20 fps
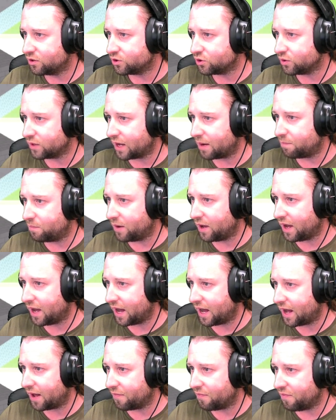Do that bit
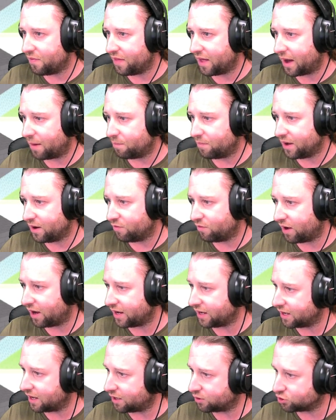and that bit.
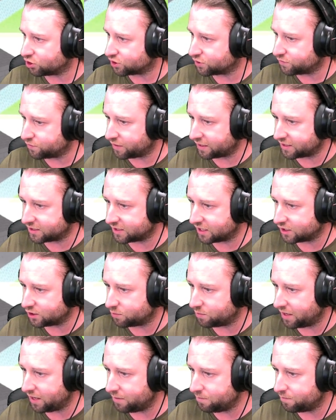Right, I'll just fix this
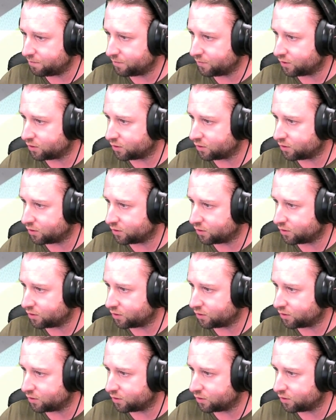bit.